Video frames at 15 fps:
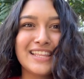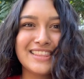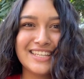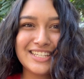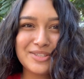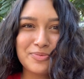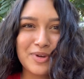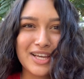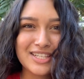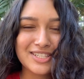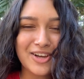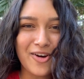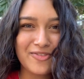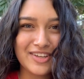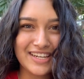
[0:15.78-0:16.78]
This week's
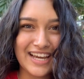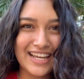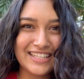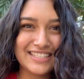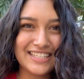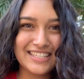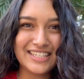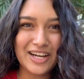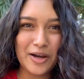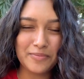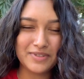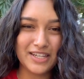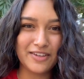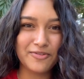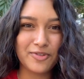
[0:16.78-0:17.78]
COVID-19
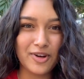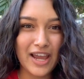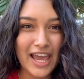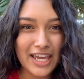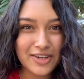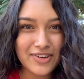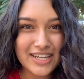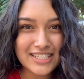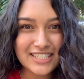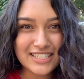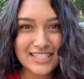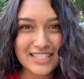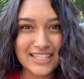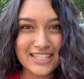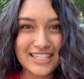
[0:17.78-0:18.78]
update for
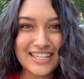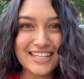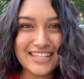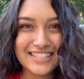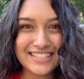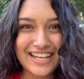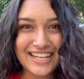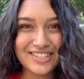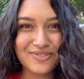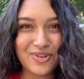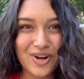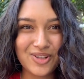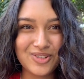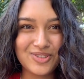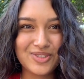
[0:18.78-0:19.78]
AUHSD is as
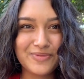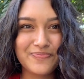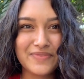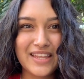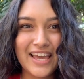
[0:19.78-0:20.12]
follows.